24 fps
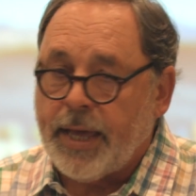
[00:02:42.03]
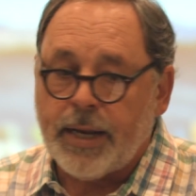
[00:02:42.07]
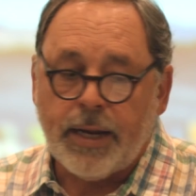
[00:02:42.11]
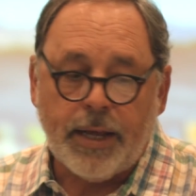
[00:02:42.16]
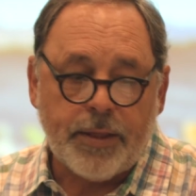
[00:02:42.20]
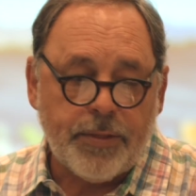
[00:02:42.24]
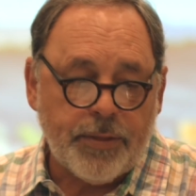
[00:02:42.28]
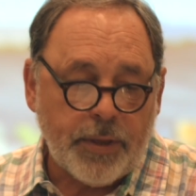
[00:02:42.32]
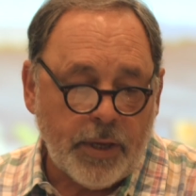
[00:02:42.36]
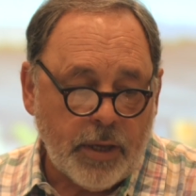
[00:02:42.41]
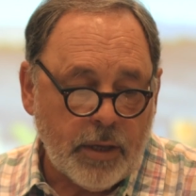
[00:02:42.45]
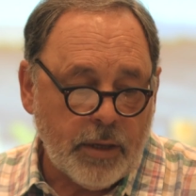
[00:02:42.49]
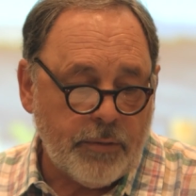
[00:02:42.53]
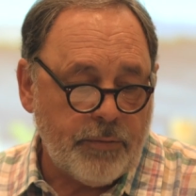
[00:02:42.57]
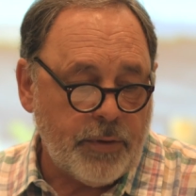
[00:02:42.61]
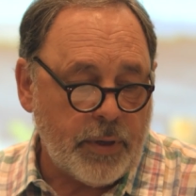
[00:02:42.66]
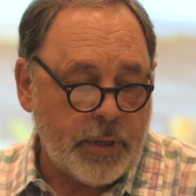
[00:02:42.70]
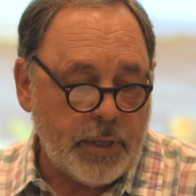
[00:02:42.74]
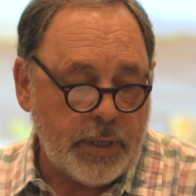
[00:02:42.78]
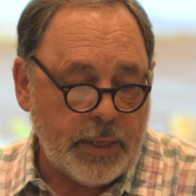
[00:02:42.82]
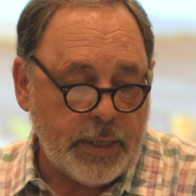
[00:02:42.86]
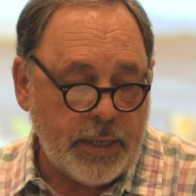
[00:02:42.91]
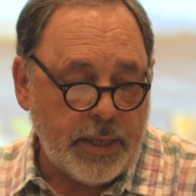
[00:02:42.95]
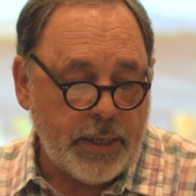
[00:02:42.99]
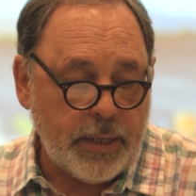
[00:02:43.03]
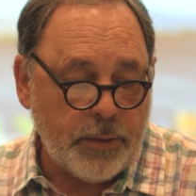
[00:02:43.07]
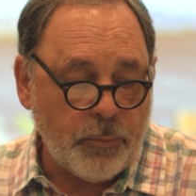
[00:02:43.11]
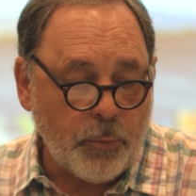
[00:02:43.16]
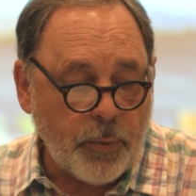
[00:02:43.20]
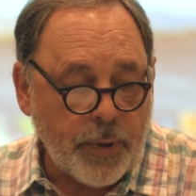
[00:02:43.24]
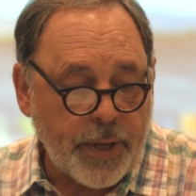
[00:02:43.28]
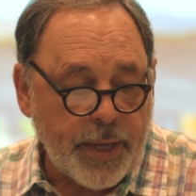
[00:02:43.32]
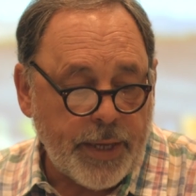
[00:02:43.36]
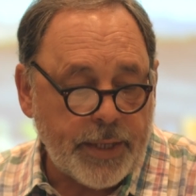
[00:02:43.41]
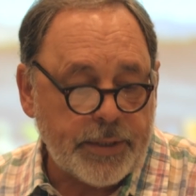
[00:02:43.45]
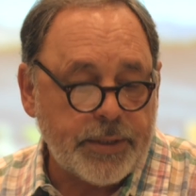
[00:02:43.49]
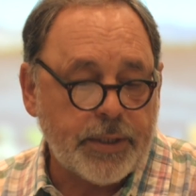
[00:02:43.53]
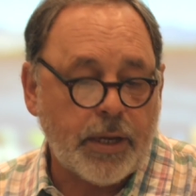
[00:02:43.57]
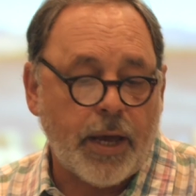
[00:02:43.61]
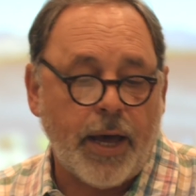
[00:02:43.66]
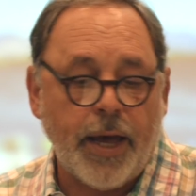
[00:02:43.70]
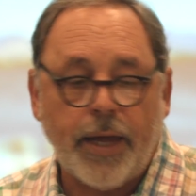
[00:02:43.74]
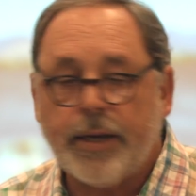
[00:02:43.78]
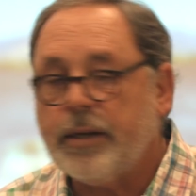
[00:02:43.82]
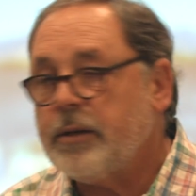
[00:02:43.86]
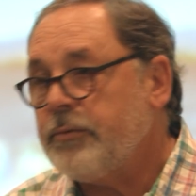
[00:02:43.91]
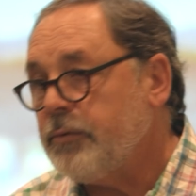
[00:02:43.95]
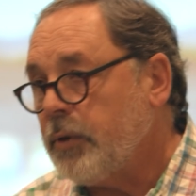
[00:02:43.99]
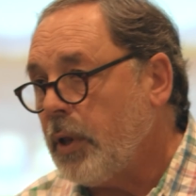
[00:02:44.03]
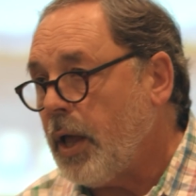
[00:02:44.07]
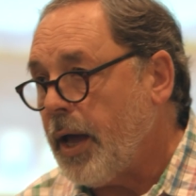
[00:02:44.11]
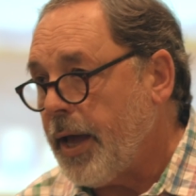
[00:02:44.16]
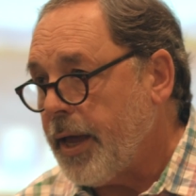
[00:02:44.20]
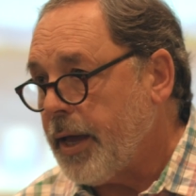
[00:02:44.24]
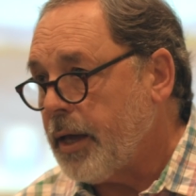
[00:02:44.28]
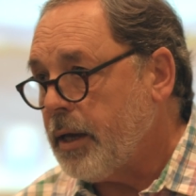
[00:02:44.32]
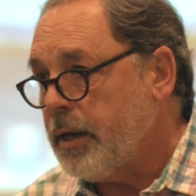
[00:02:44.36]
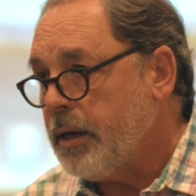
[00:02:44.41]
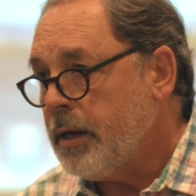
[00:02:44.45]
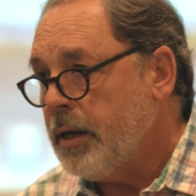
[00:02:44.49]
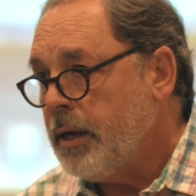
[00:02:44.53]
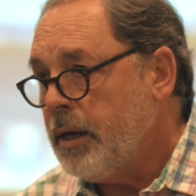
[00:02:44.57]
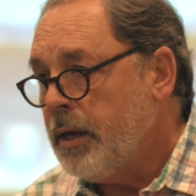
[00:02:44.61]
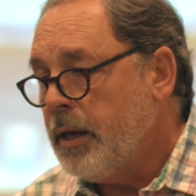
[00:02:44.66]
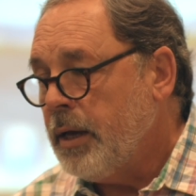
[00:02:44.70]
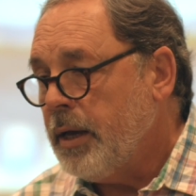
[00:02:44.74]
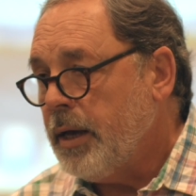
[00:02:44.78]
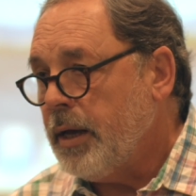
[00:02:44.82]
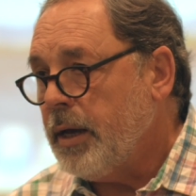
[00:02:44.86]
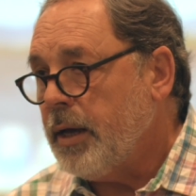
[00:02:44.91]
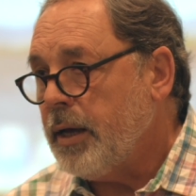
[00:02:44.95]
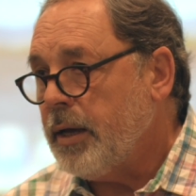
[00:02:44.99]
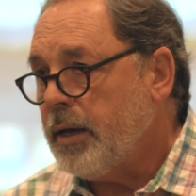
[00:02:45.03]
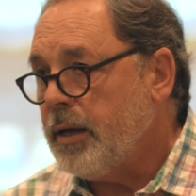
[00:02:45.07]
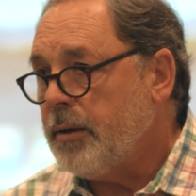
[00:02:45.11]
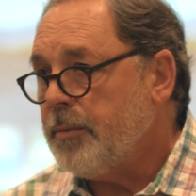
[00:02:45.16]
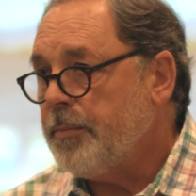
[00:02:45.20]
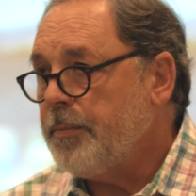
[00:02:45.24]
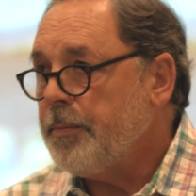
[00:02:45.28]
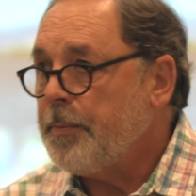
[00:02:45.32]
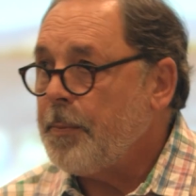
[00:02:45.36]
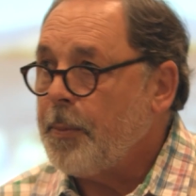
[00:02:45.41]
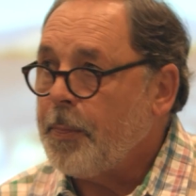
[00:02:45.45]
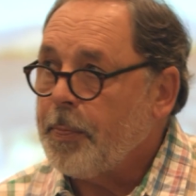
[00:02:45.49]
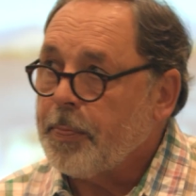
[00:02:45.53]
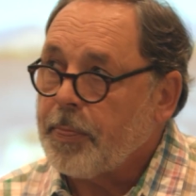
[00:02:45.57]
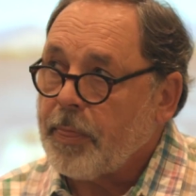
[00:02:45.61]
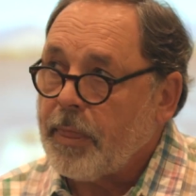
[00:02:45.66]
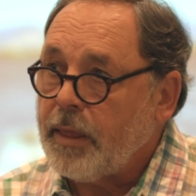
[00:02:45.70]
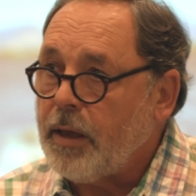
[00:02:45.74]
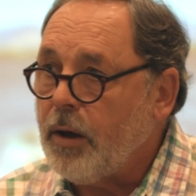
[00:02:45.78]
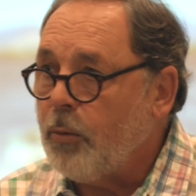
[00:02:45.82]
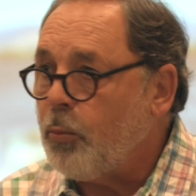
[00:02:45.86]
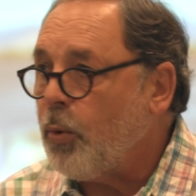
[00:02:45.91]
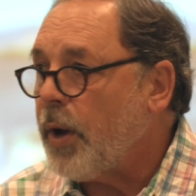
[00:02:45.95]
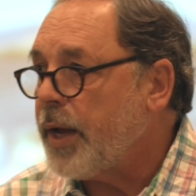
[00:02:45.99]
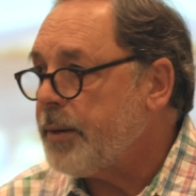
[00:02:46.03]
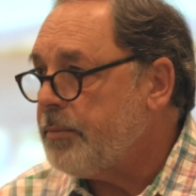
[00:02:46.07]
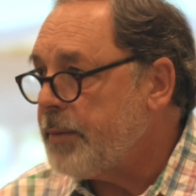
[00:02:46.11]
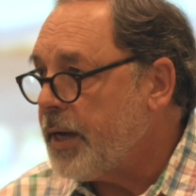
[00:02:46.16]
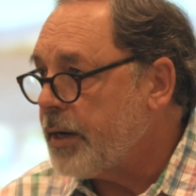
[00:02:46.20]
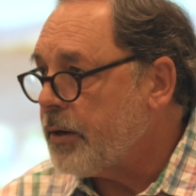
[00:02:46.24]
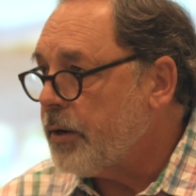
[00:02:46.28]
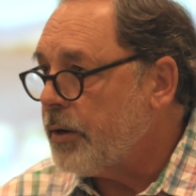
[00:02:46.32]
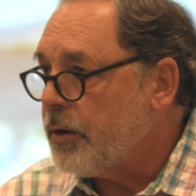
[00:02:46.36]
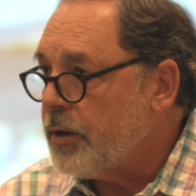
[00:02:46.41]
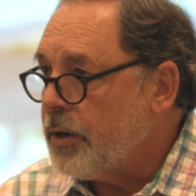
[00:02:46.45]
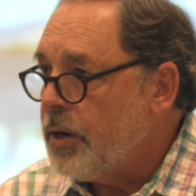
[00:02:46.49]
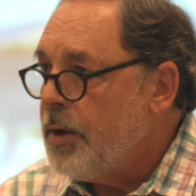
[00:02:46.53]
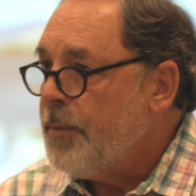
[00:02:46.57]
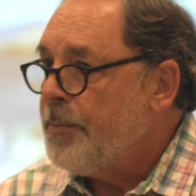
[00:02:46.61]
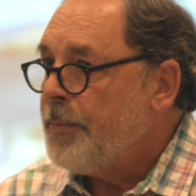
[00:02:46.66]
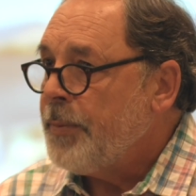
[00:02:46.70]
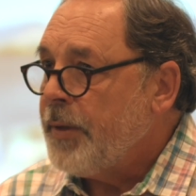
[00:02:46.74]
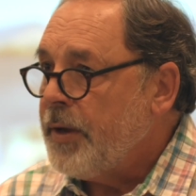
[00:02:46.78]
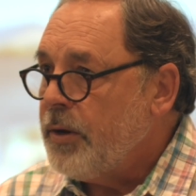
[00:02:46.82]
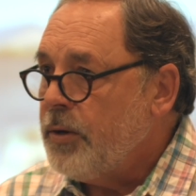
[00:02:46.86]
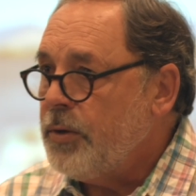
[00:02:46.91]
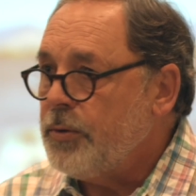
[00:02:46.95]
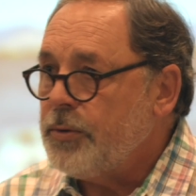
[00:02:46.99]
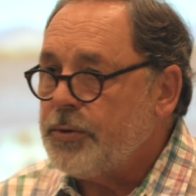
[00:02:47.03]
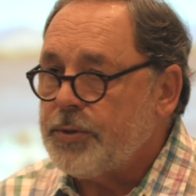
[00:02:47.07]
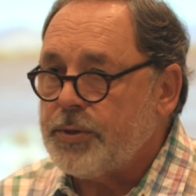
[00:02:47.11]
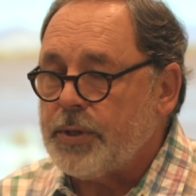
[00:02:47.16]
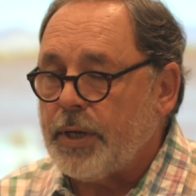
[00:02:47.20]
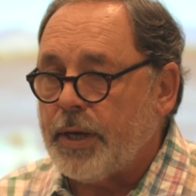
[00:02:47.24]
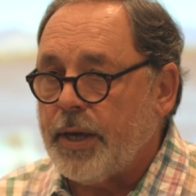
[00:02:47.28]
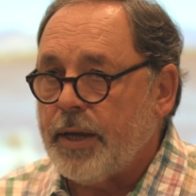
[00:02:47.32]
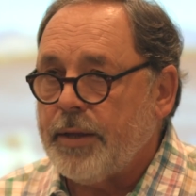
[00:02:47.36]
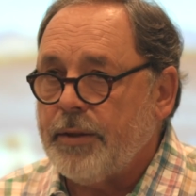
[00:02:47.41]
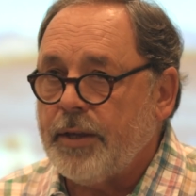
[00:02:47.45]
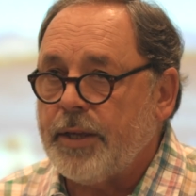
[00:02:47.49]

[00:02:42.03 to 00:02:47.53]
And I think of it in a way, it's kind of like a winemaker who's